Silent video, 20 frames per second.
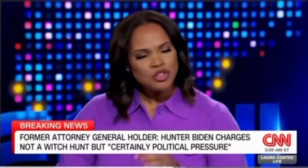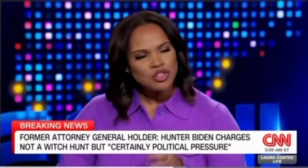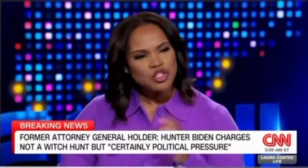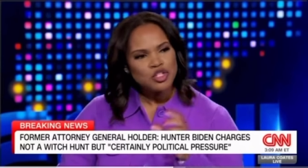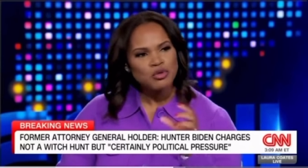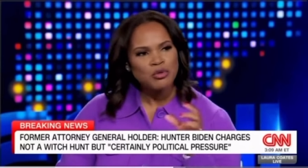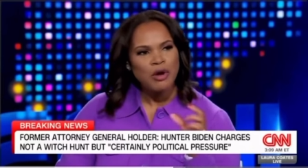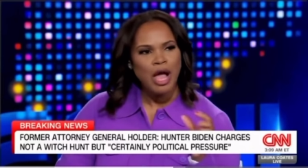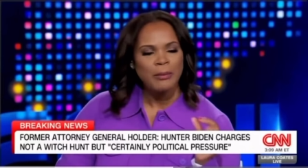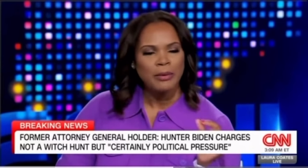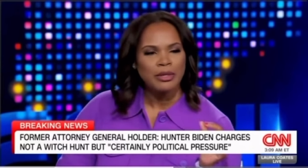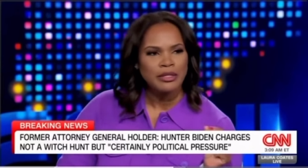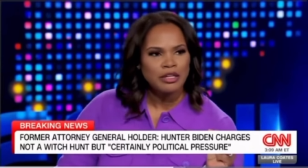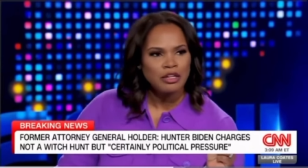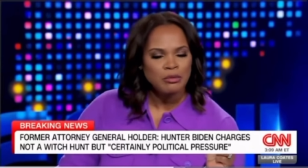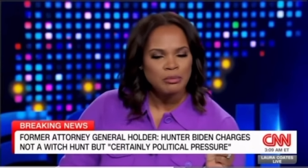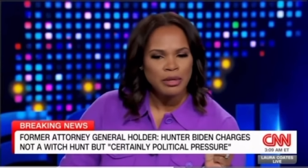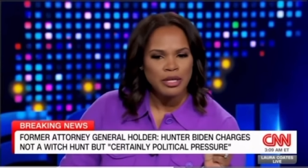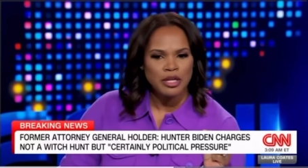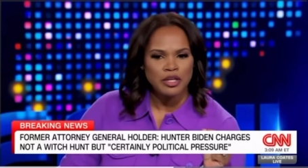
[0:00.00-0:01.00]
just describe a
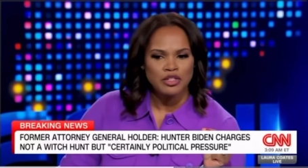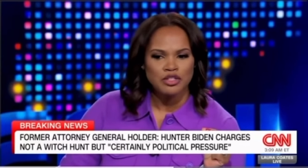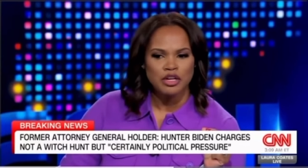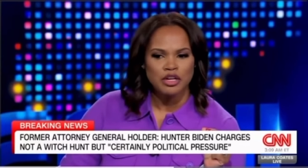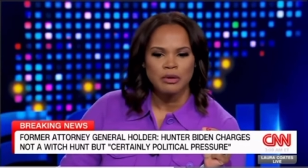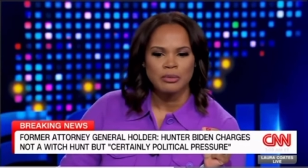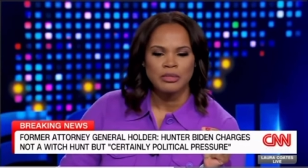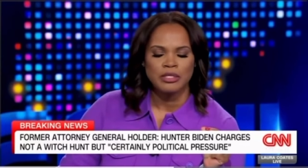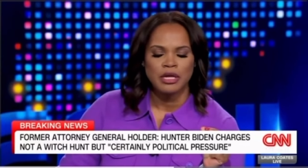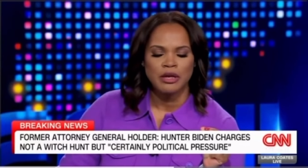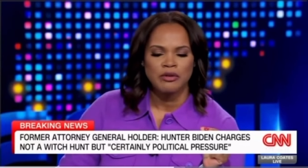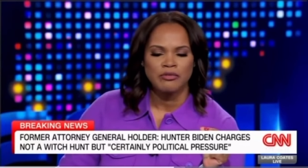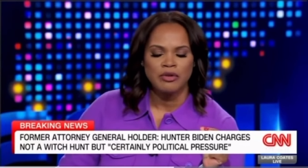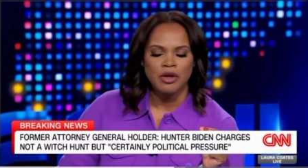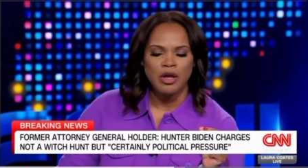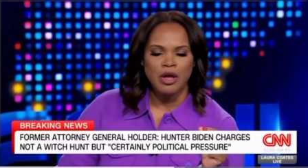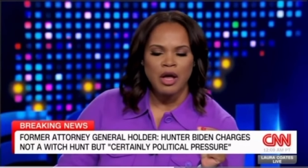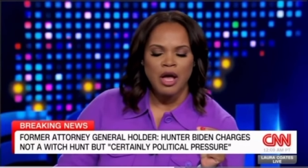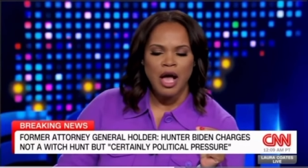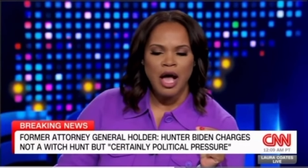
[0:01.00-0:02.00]
little bit in terms of
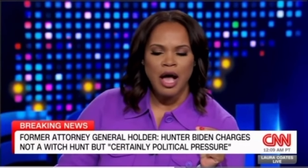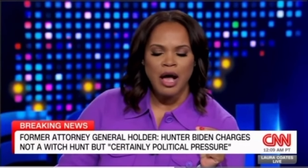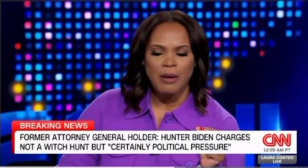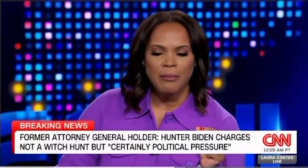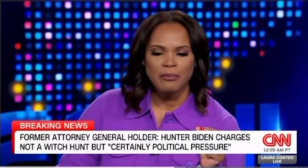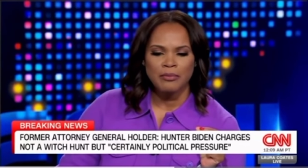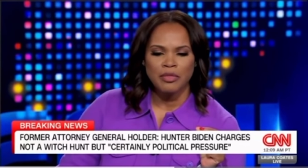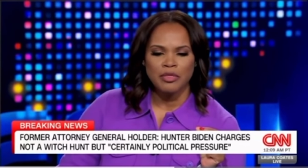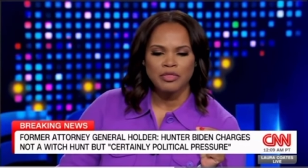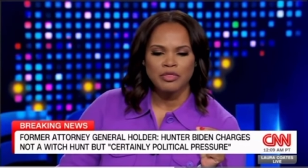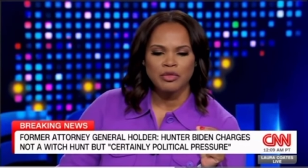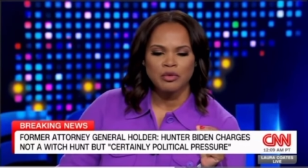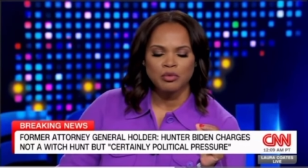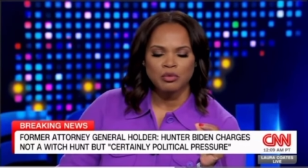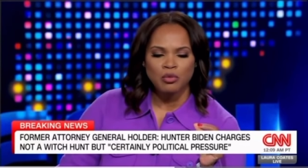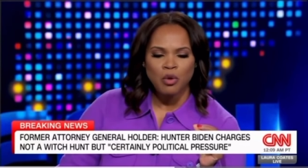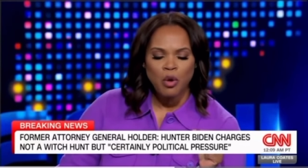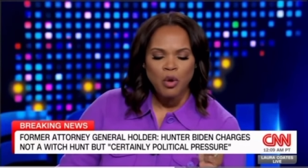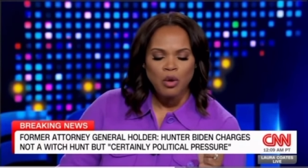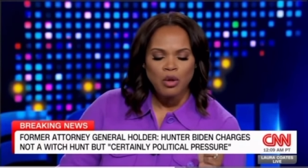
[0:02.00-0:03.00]
um, the
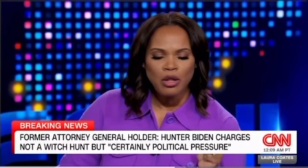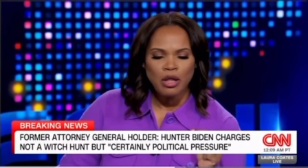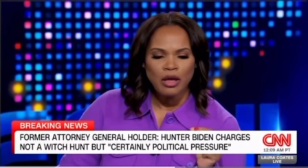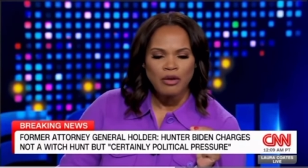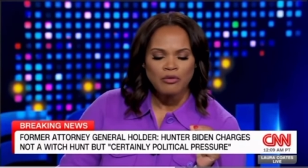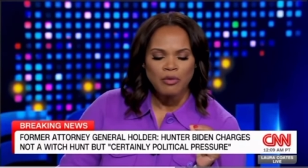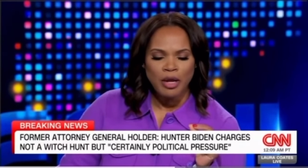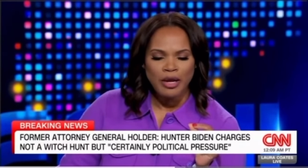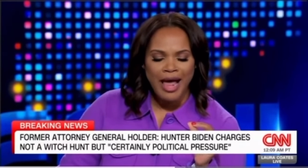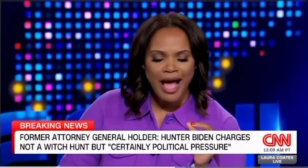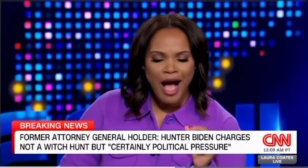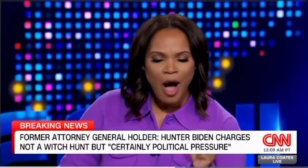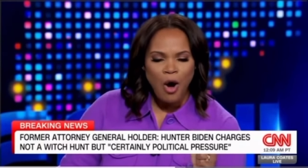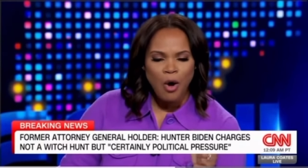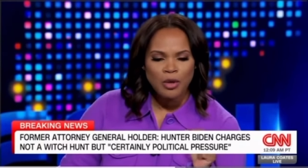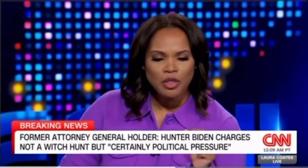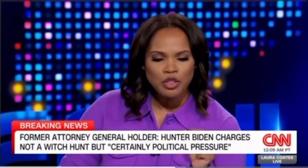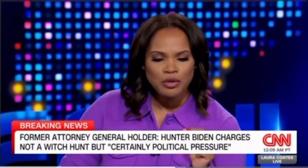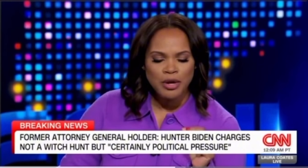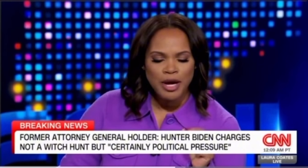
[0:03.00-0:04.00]
role of and how it
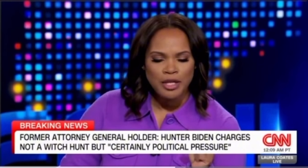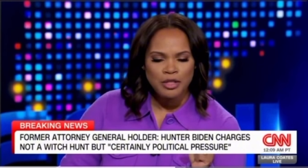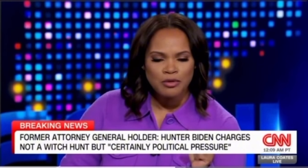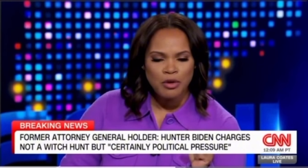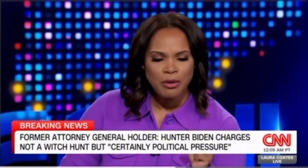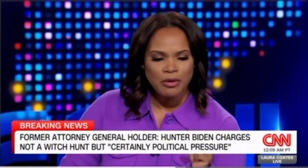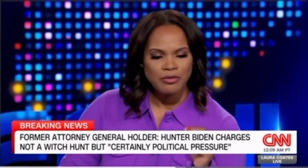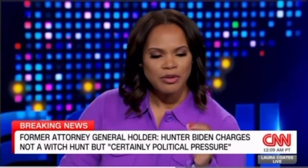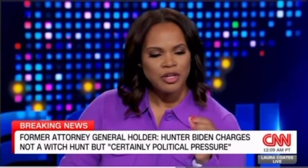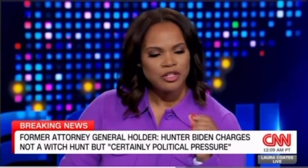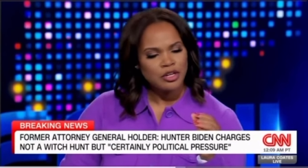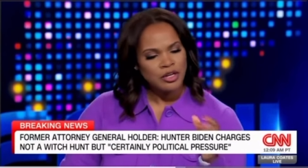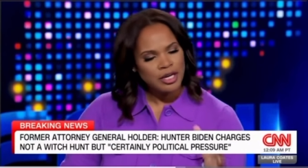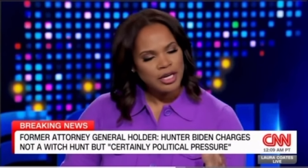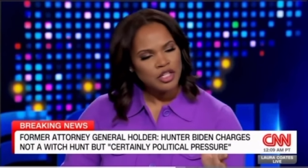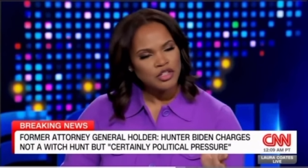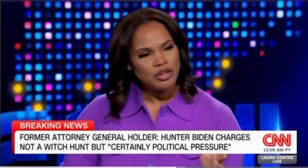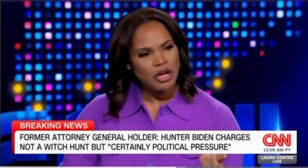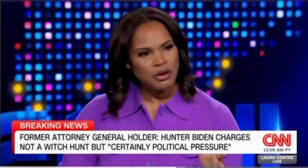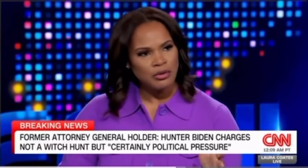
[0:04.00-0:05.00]
would transform if an
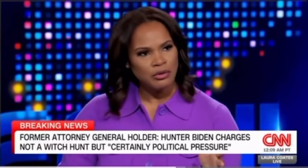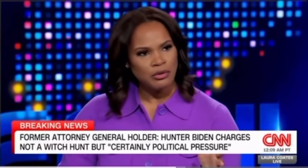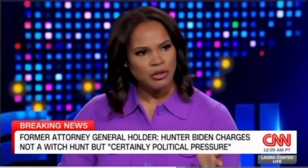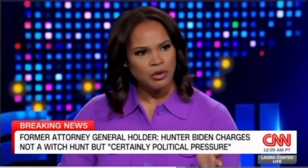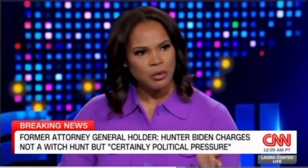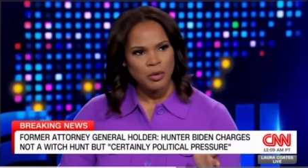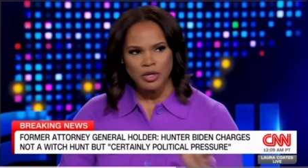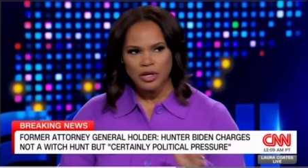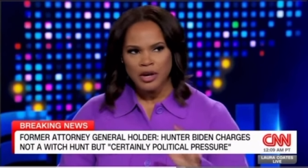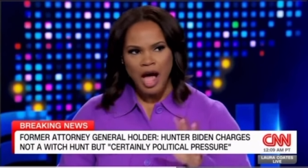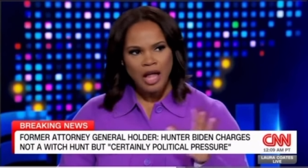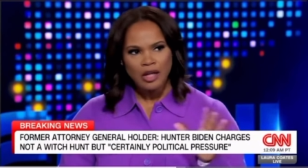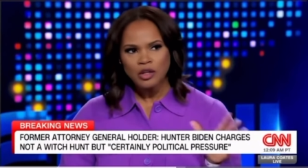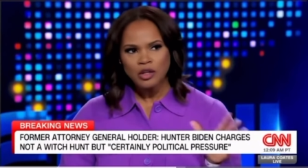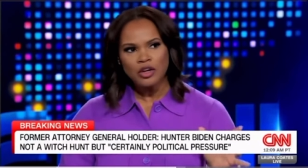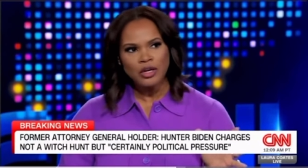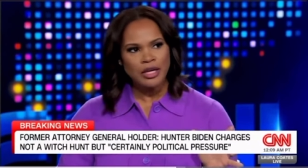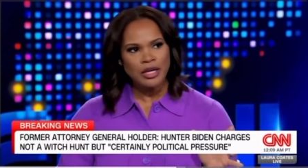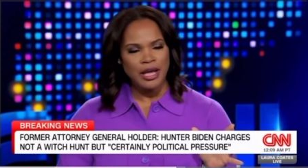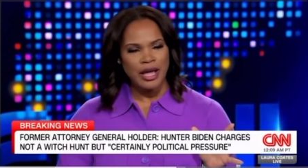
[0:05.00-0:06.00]
attorney general were not
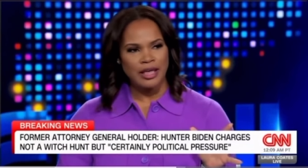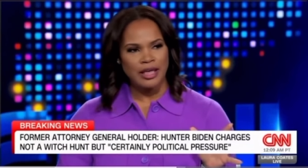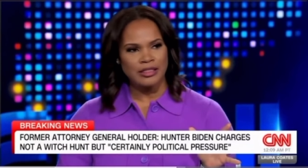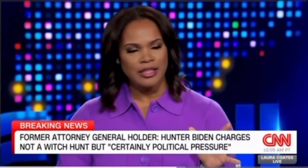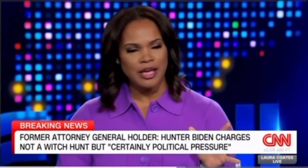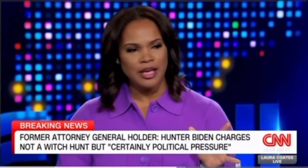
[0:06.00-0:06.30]
looking at